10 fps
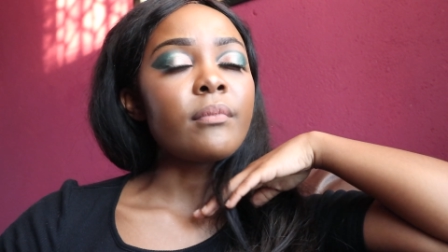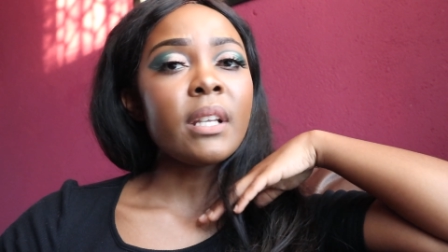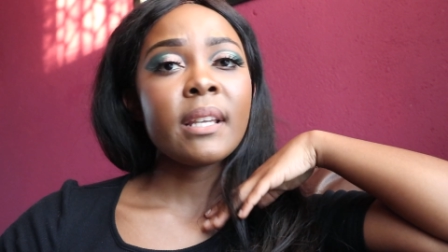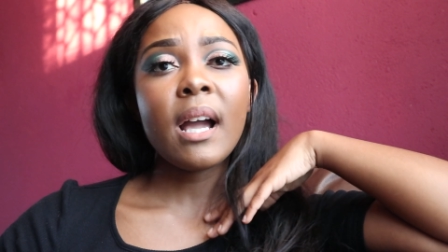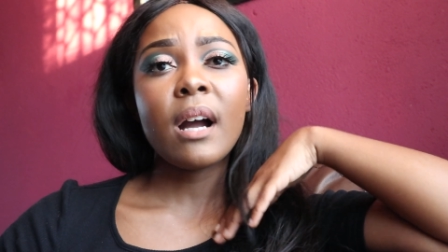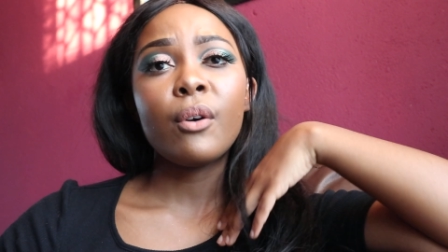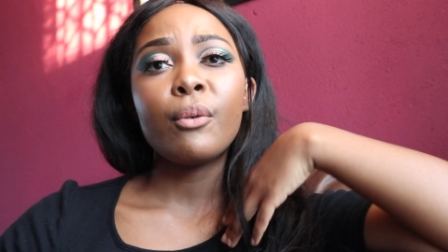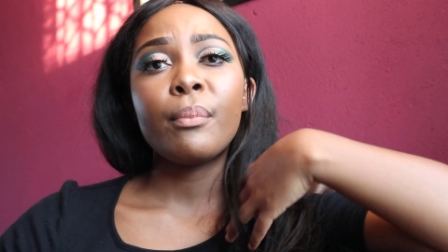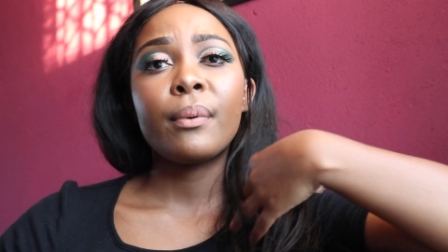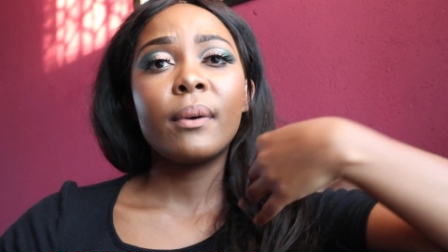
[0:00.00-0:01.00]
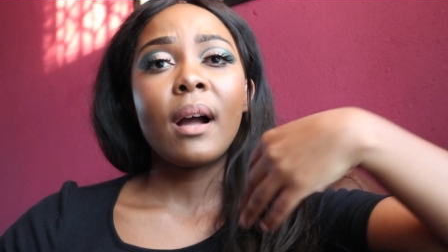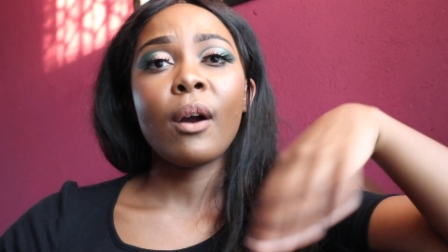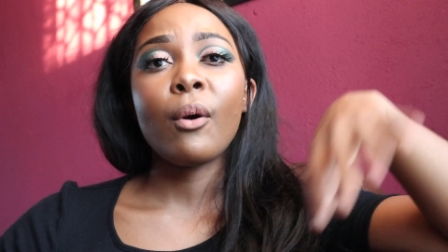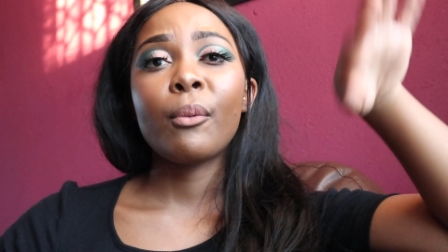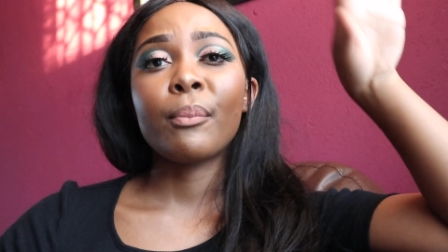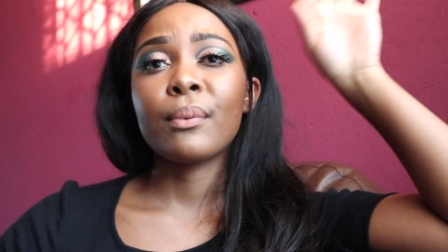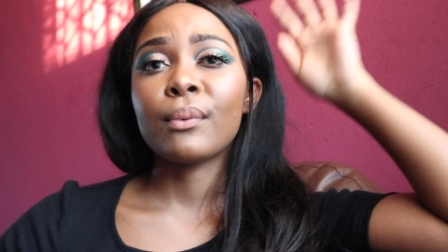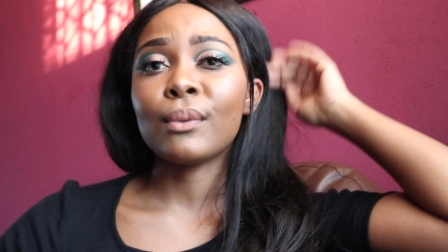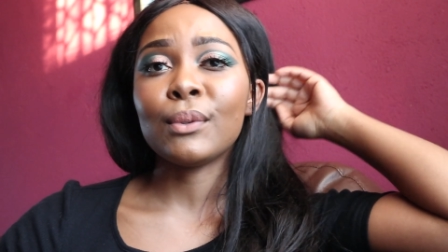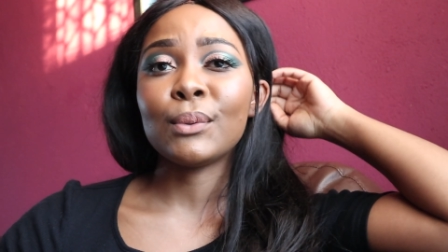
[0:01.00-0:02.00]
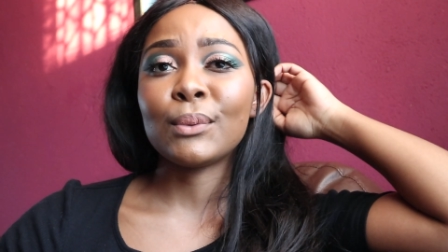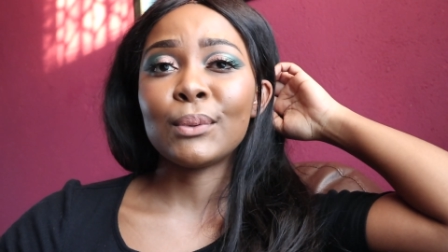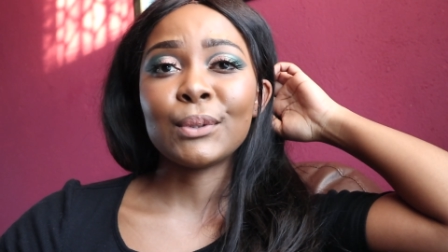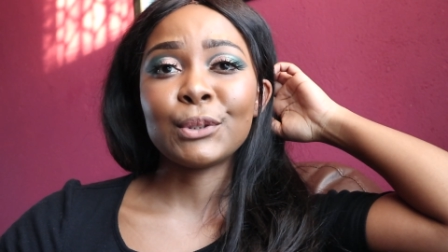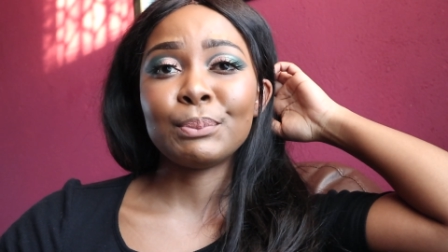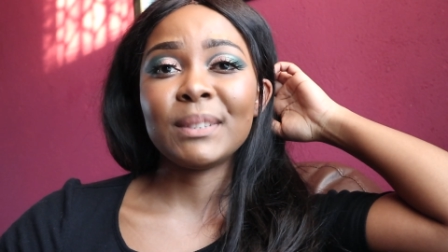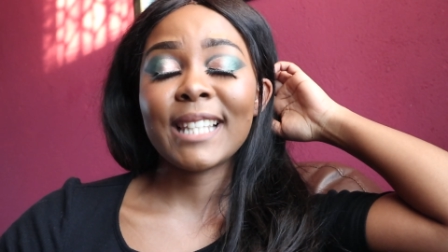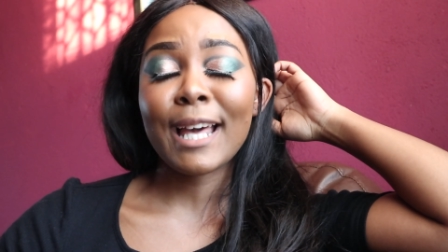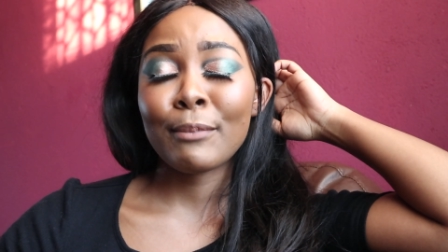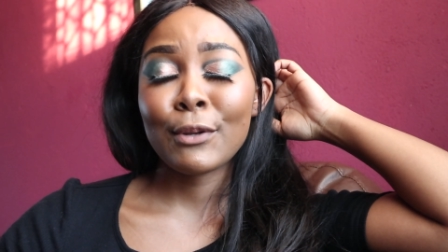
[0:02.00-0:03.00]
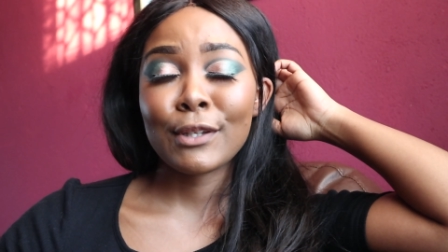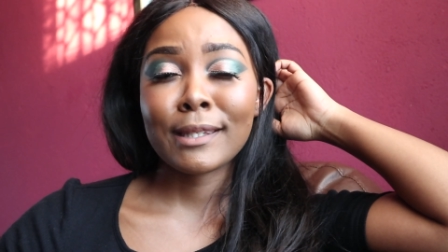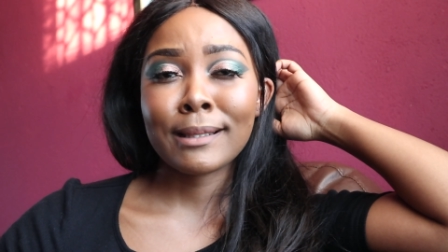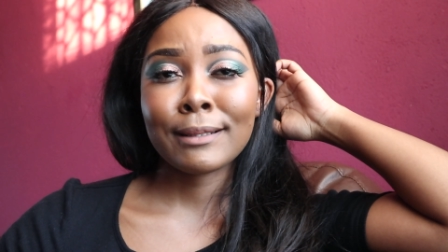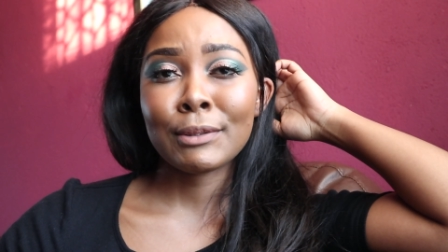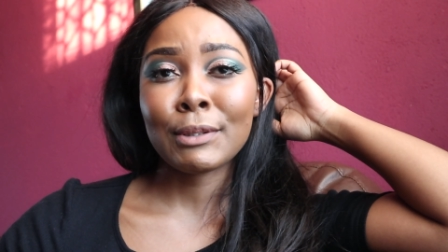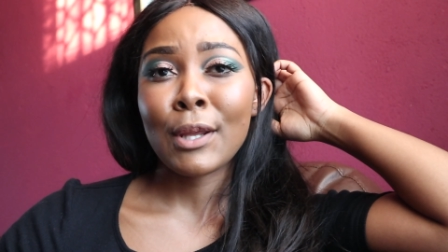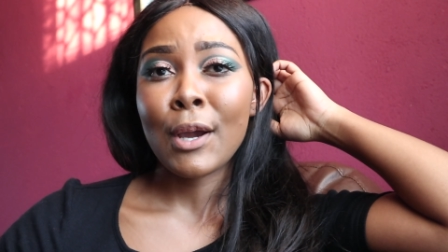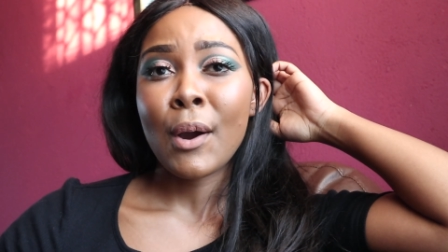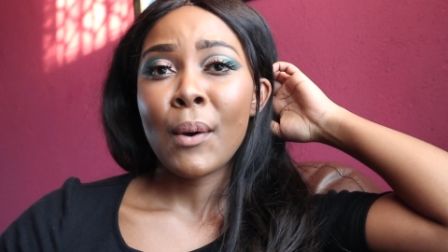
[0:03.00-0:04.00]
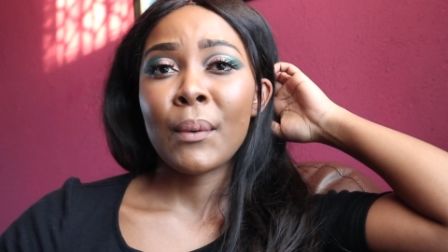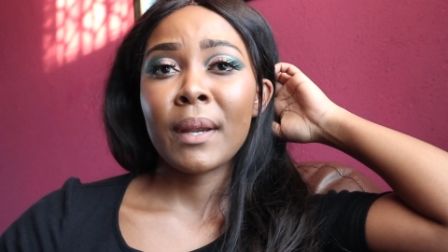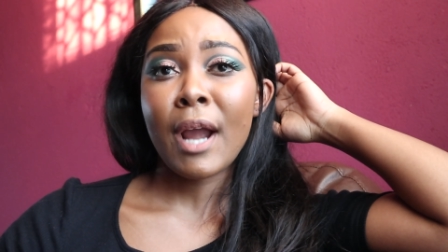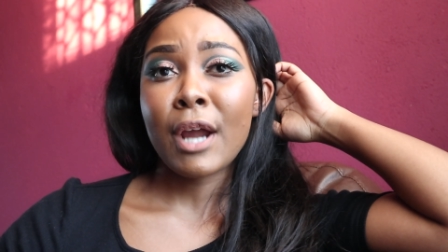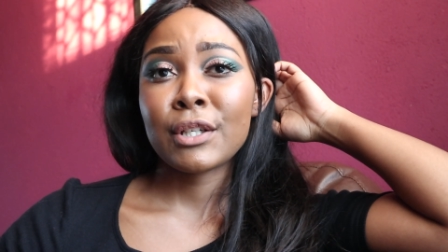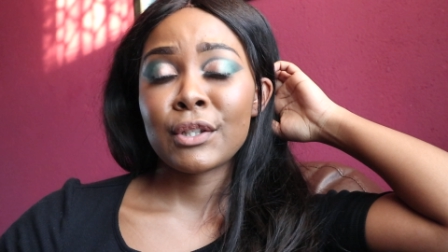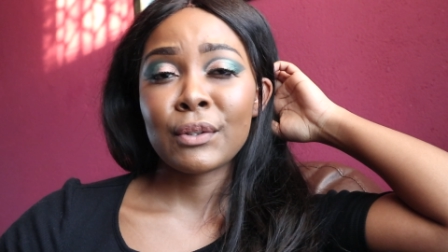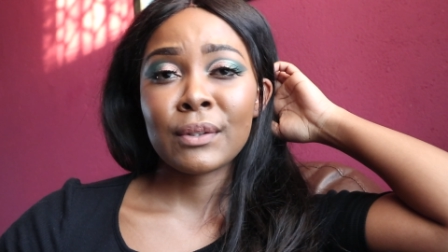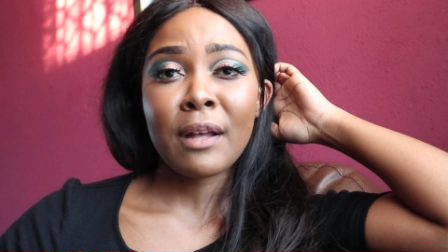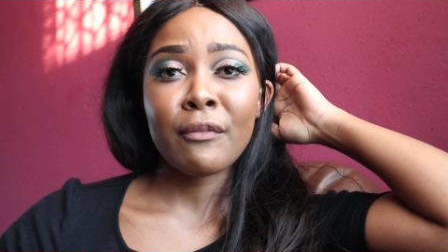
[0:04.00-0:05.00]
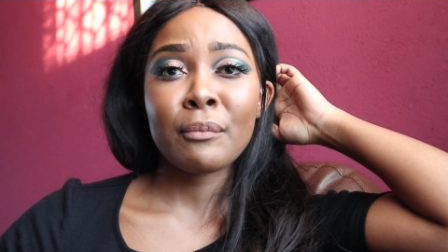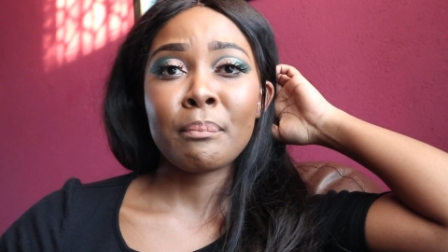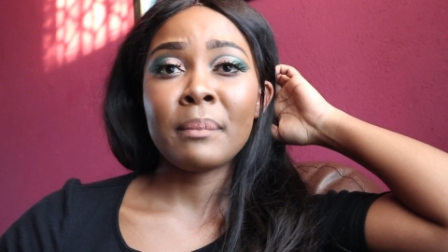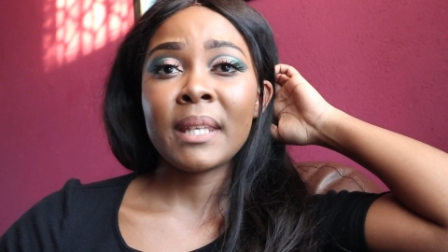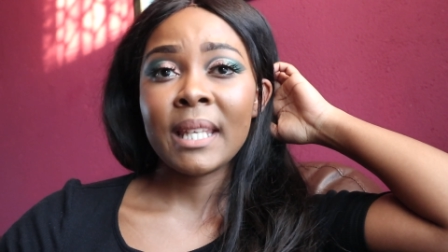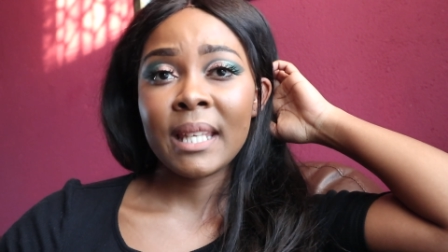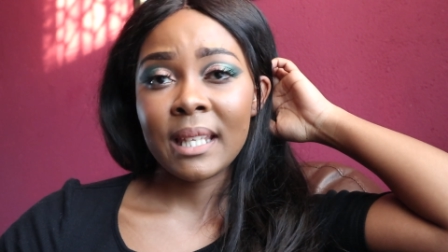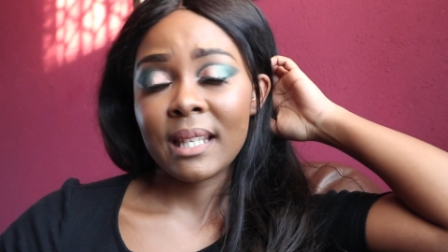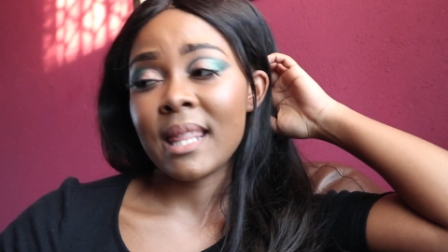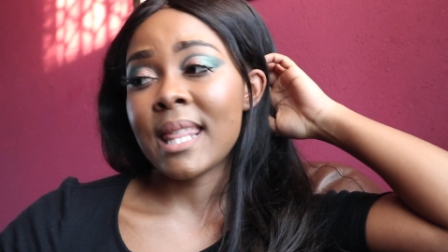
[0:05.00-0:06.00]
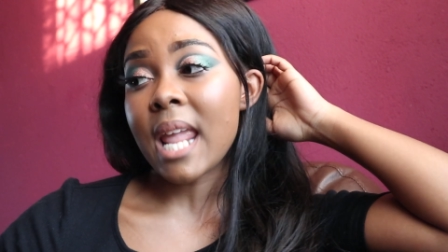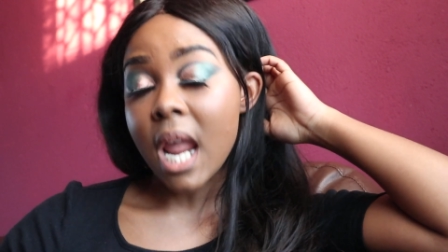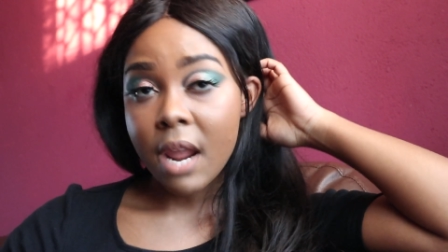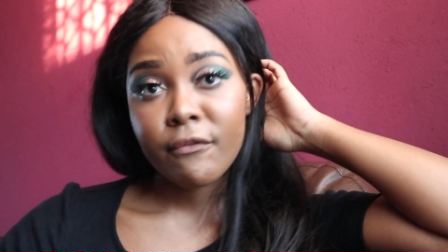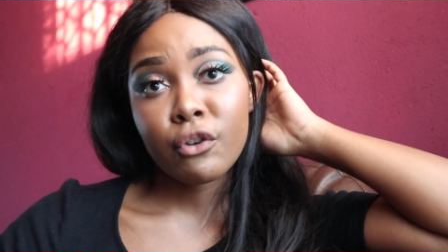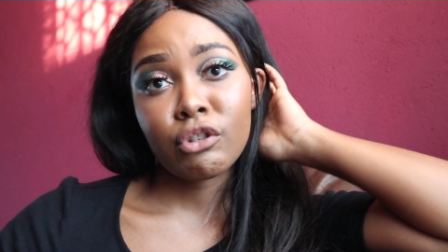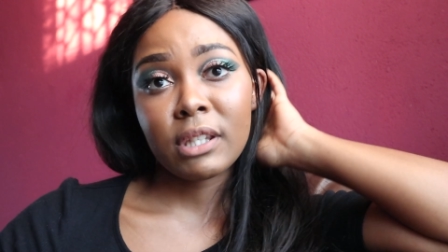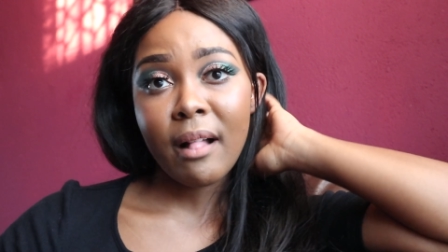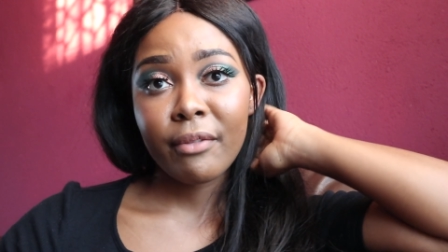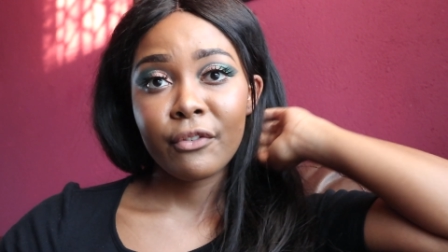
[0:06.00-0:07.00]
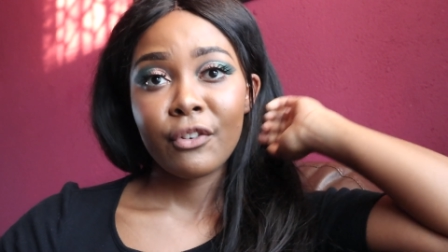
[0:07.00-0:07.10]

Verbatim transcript: yeah i hope i hope you will be that person who encourages yourself and be there for yourself